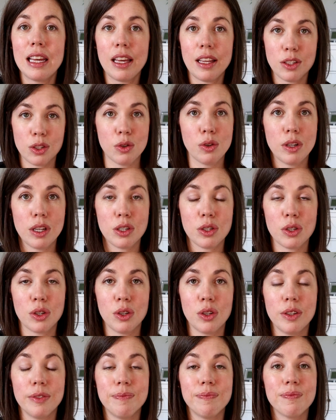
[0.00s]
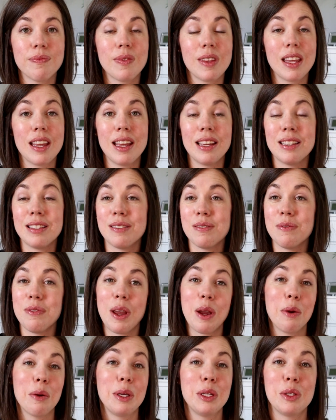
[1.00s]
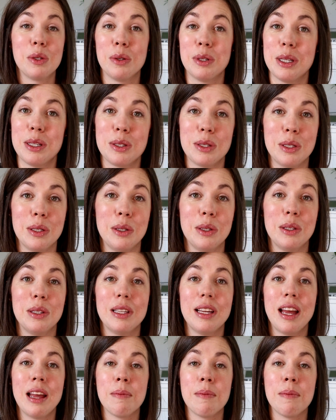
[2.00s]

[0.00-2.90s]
it's traditional. It's very traditional.